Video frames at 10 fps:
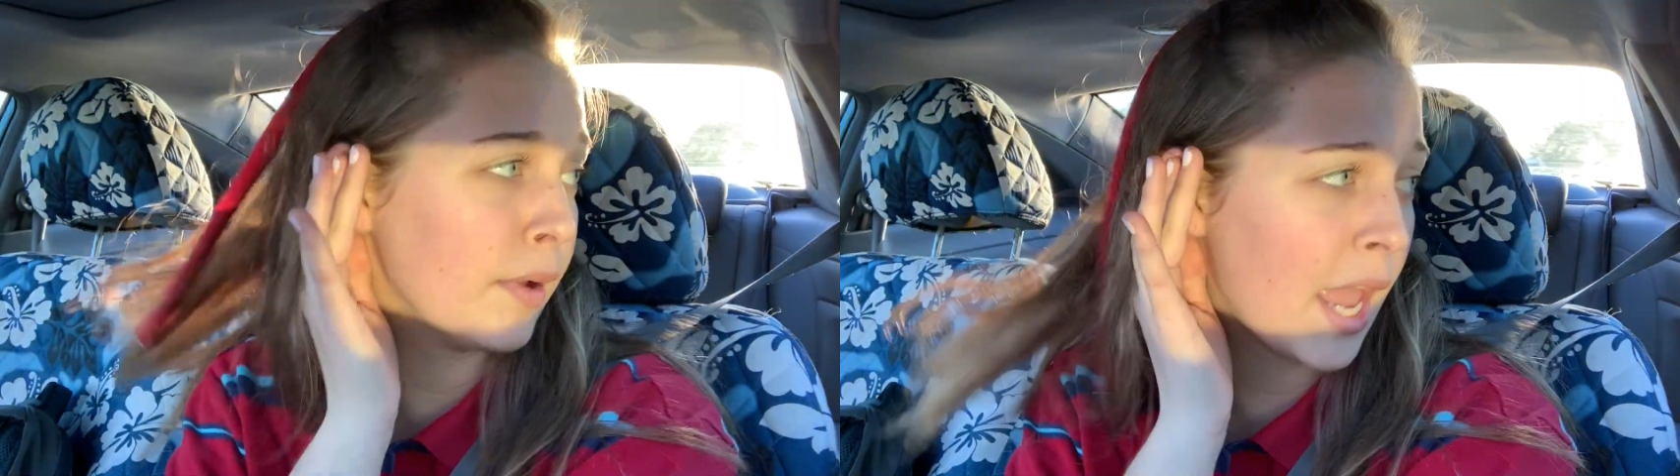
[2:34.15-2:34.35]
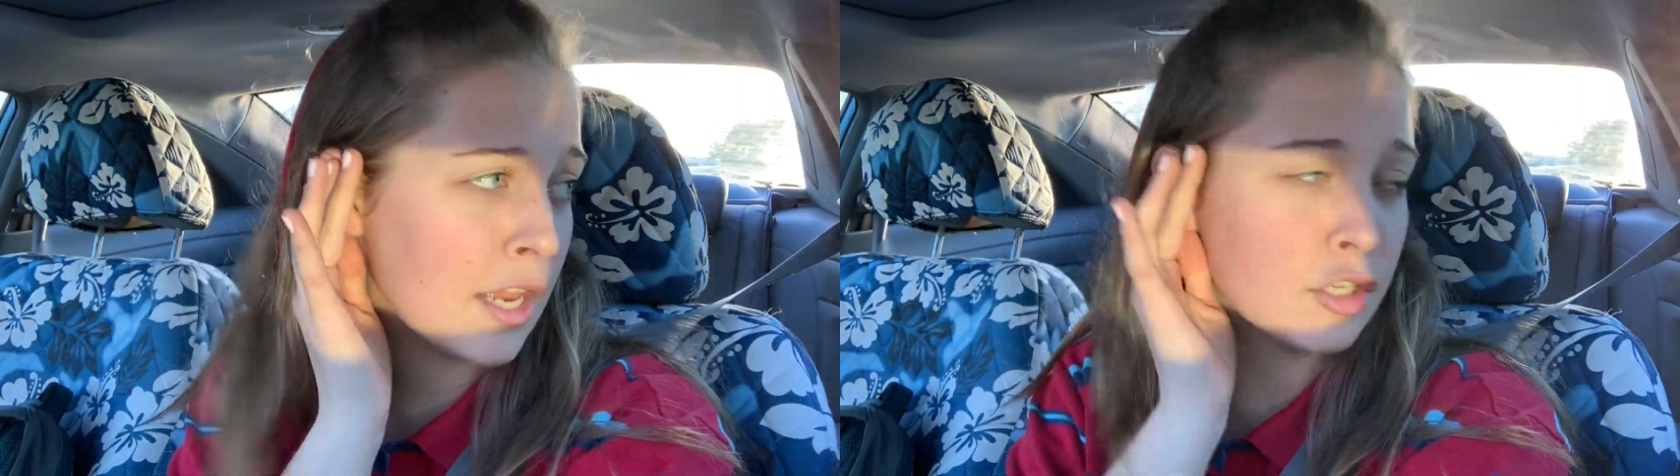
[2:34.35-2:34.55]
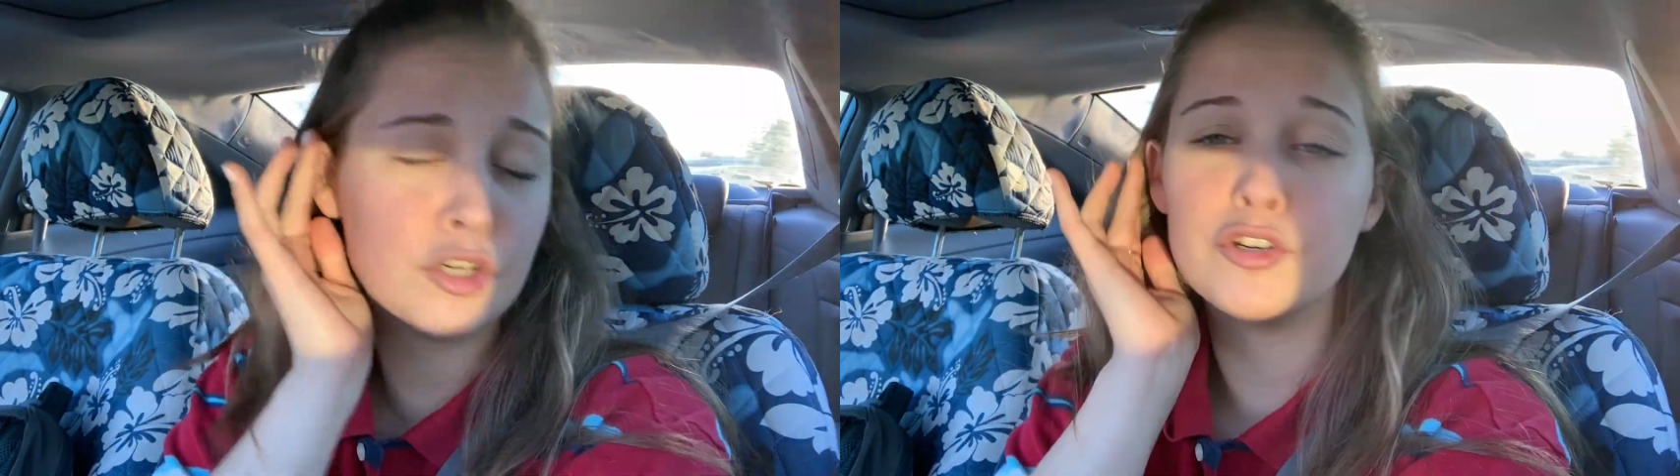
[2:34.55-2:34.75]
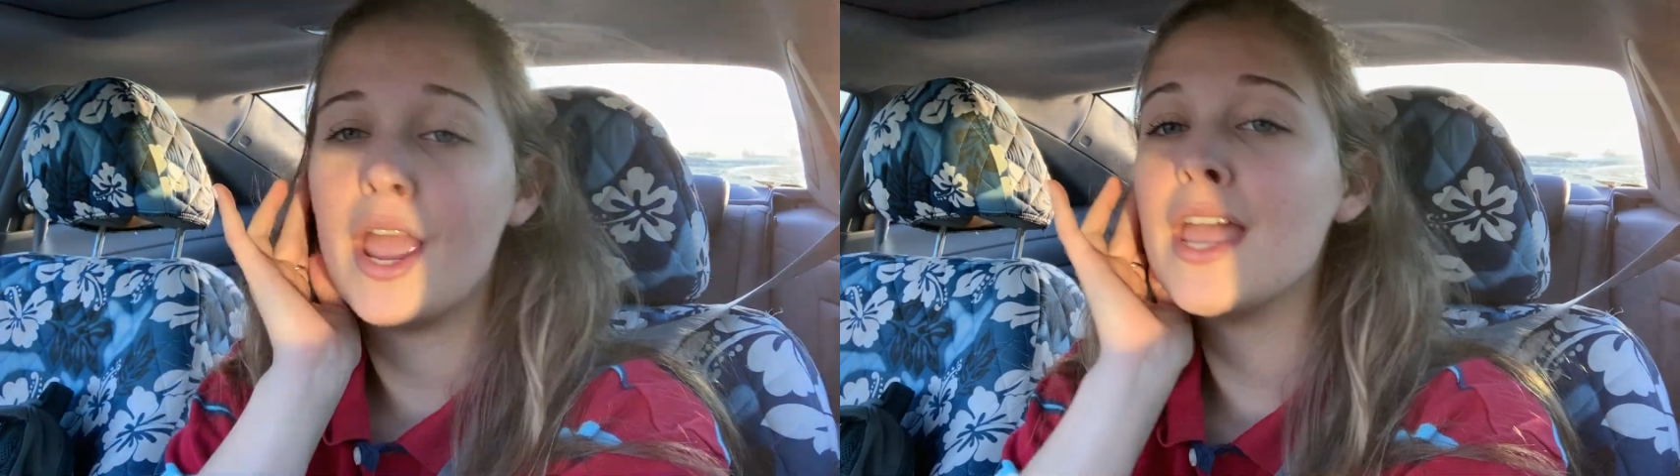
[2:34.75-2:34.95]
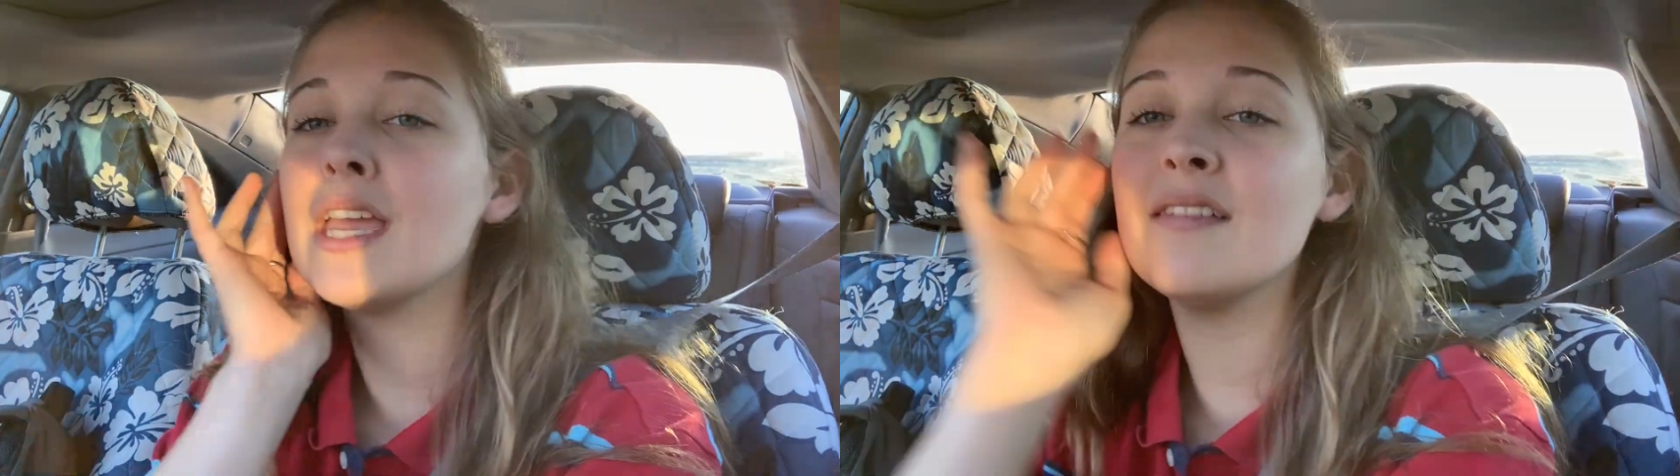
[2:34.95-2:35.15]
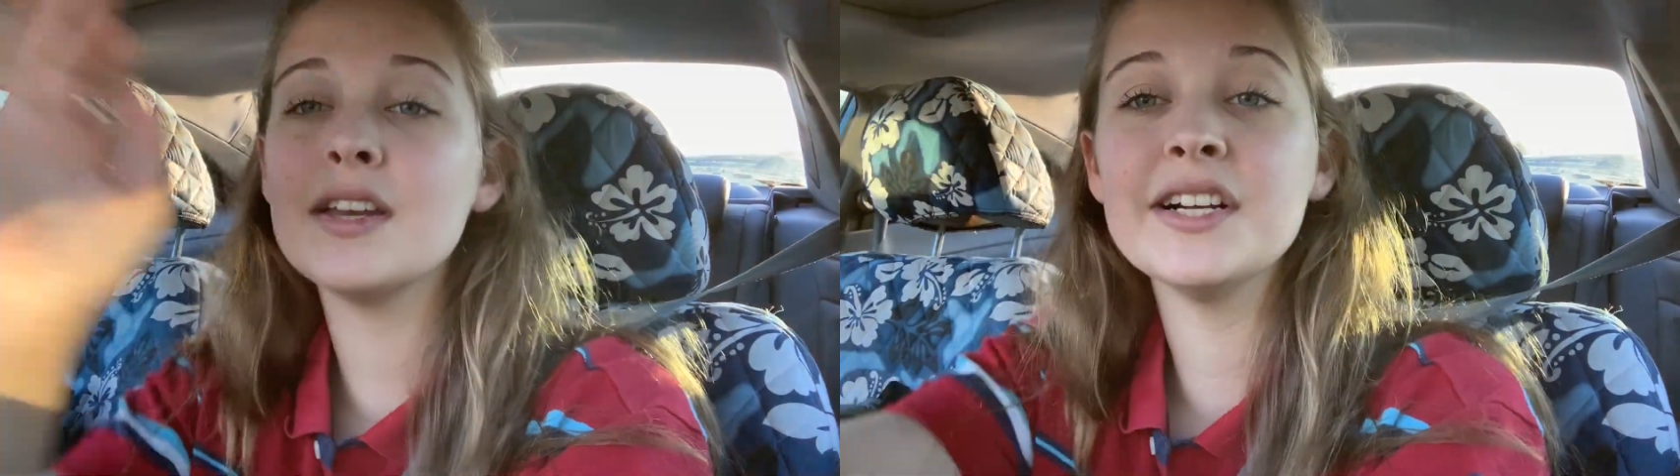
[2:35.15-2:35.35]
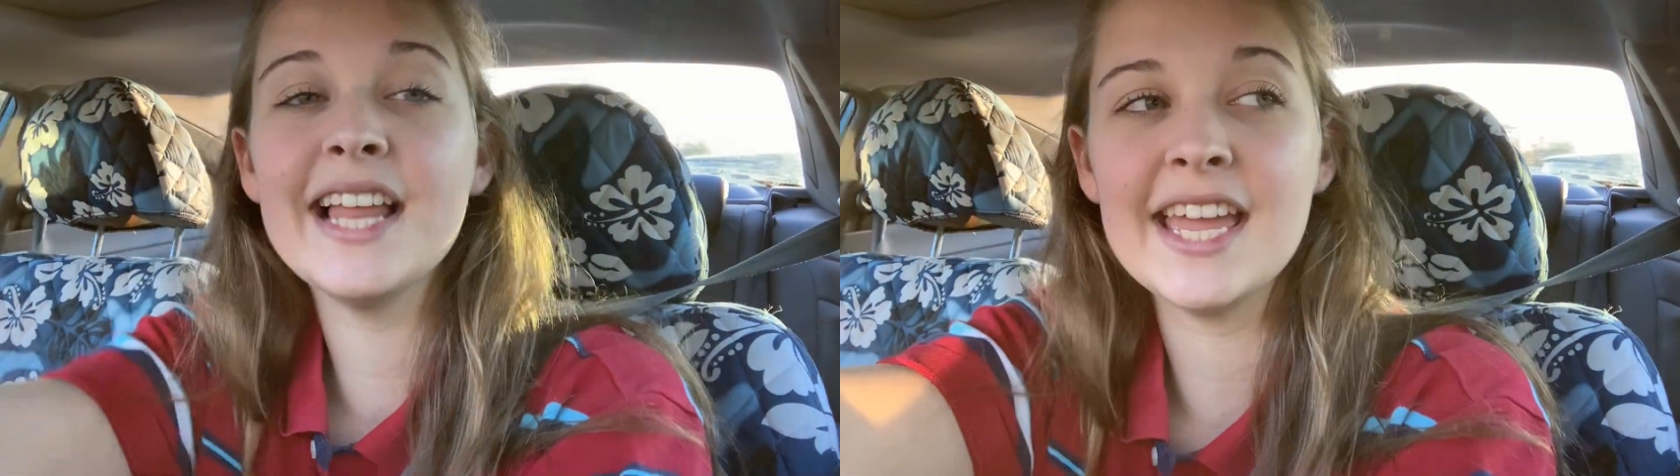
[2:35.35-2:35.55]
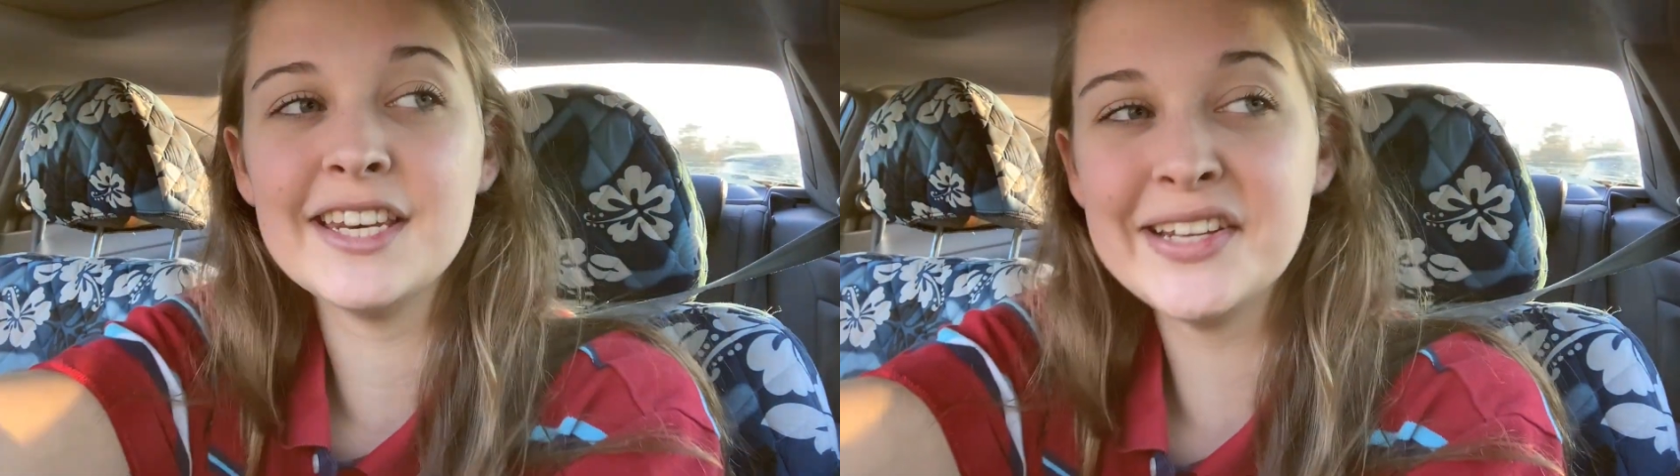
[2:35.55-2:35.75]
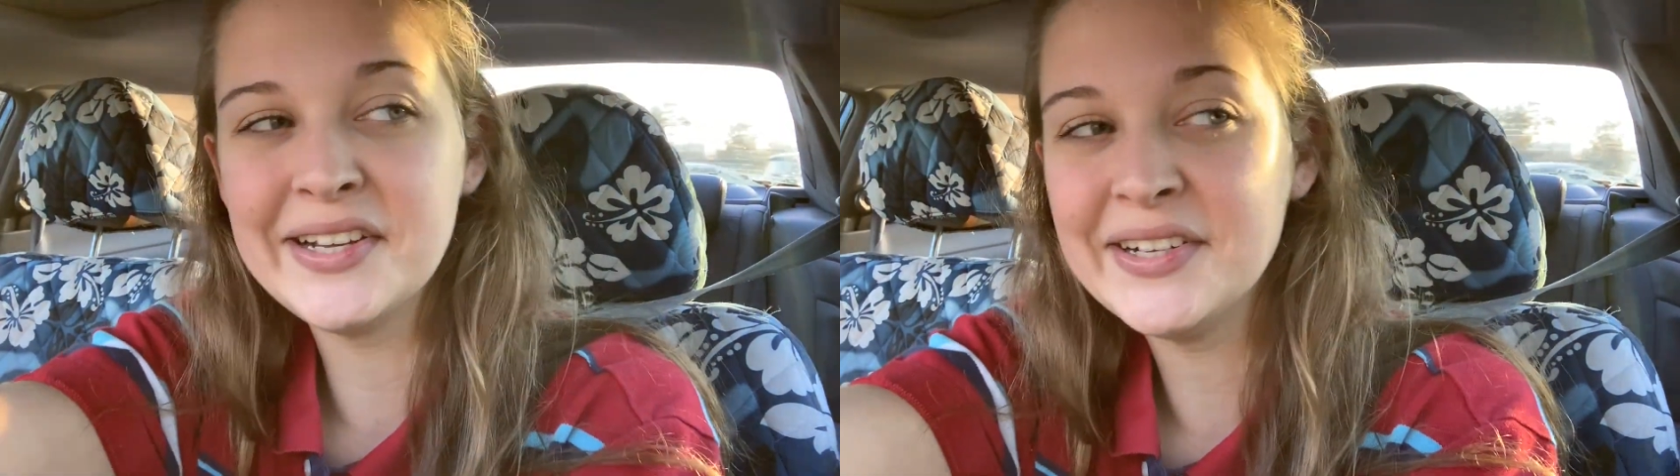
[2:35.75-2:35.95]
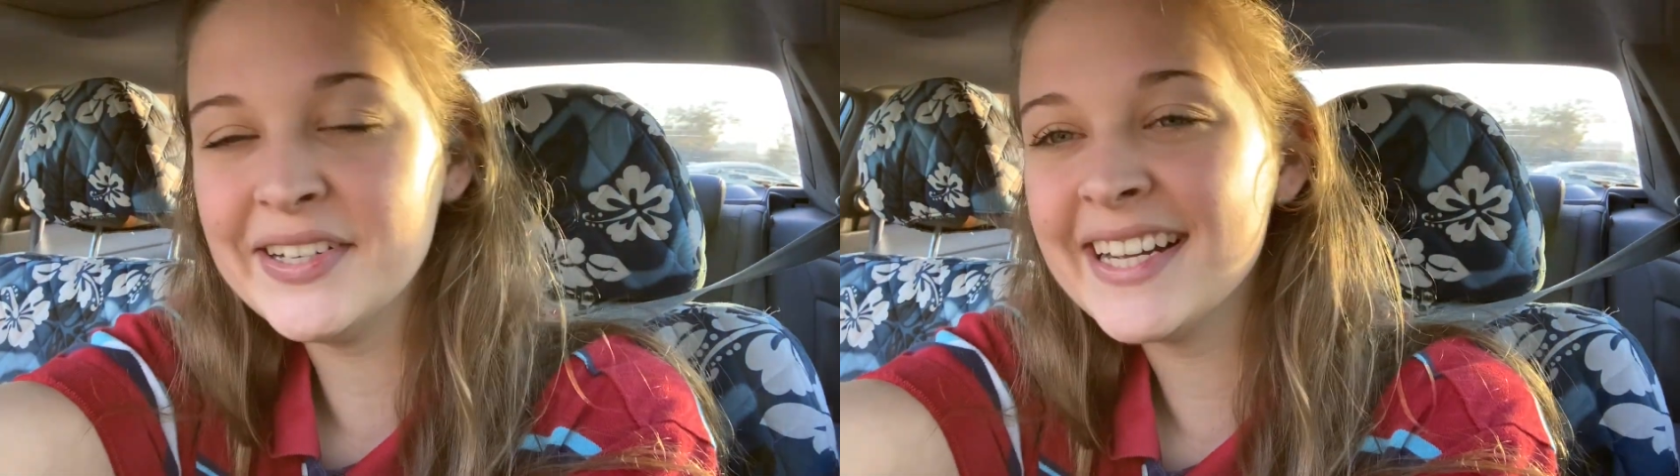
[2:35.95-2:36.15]
can drive in
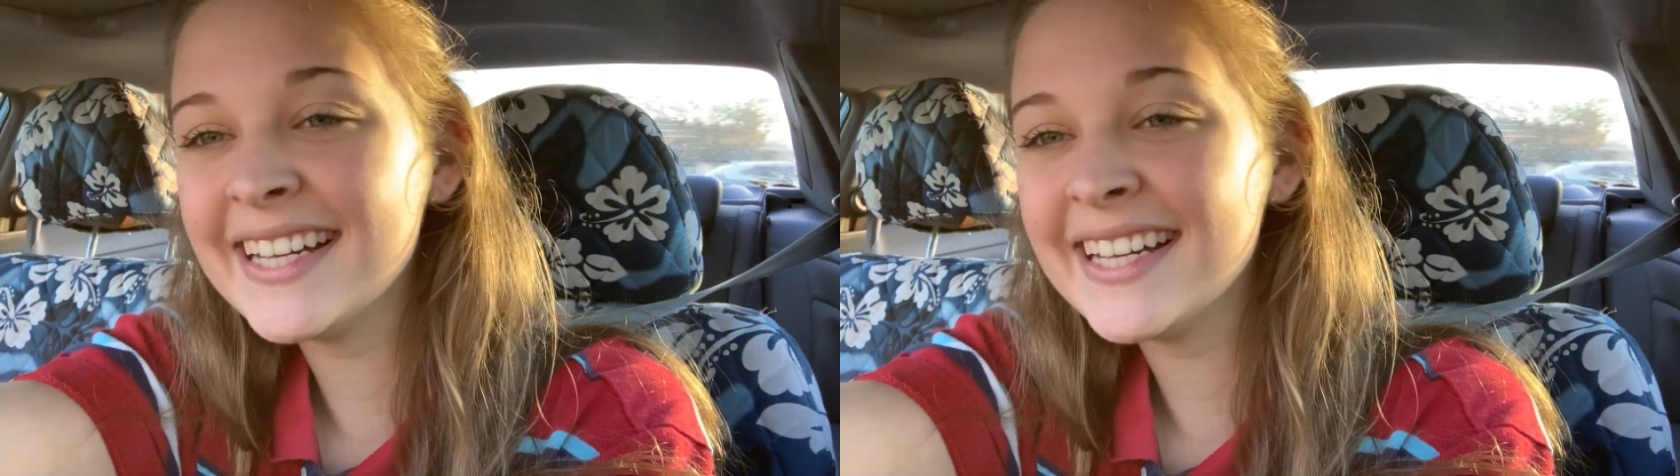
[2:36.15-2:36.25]
Orlando.